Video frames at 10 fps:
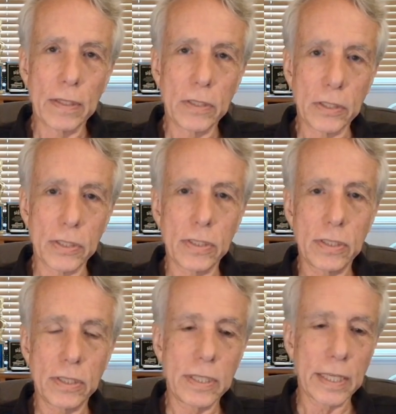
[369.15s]
Just
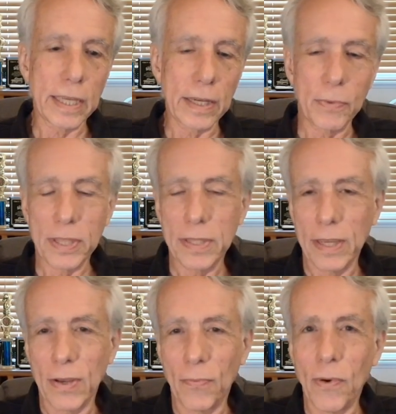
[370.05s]
sticking with
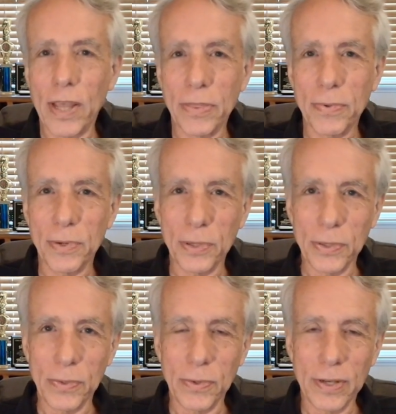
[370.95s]
1
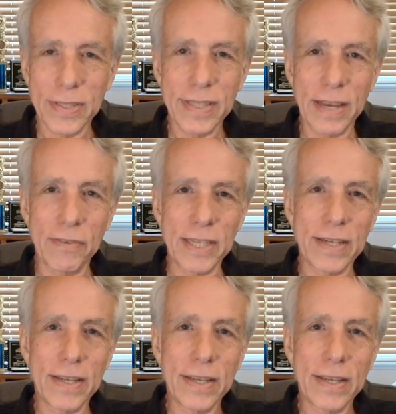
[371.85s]
through 7,